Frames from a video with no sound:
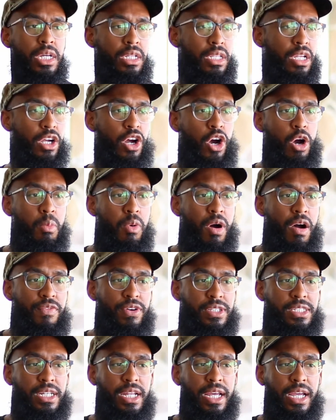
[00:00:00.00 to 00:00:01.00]
The gold bar
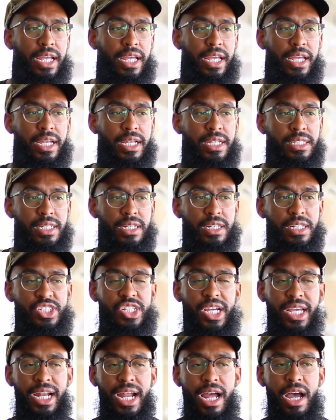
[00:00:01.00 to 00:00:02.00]
for today is,
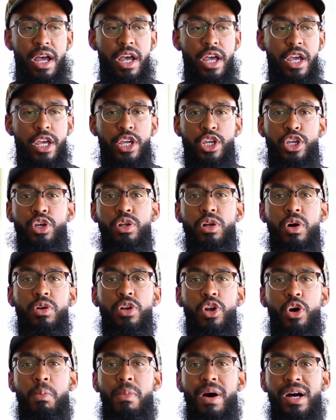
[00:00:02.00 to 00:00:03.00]
check it out. You don't
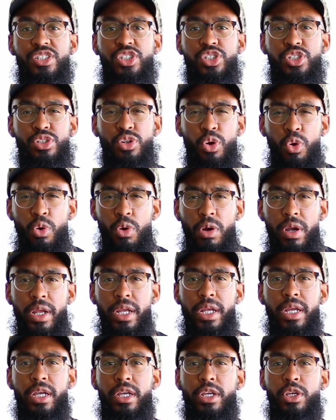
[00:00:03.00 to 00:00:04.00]
know my
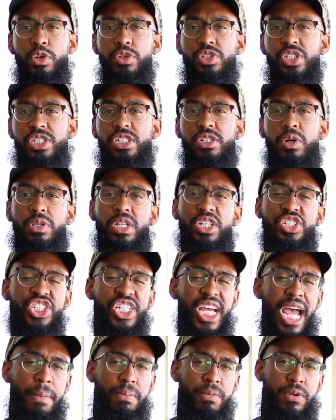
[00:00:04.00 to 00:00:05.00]
story, you just know the
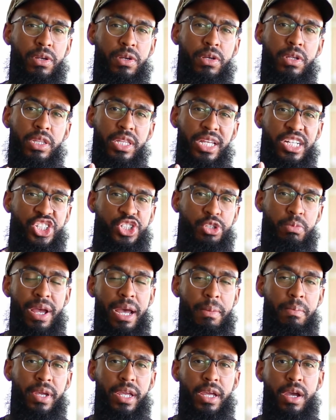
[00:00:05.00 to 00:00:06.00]
chapter that you
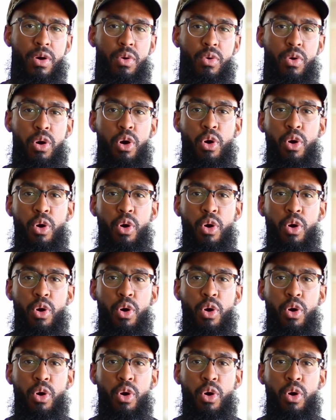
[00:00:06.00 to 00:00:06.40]
met me on.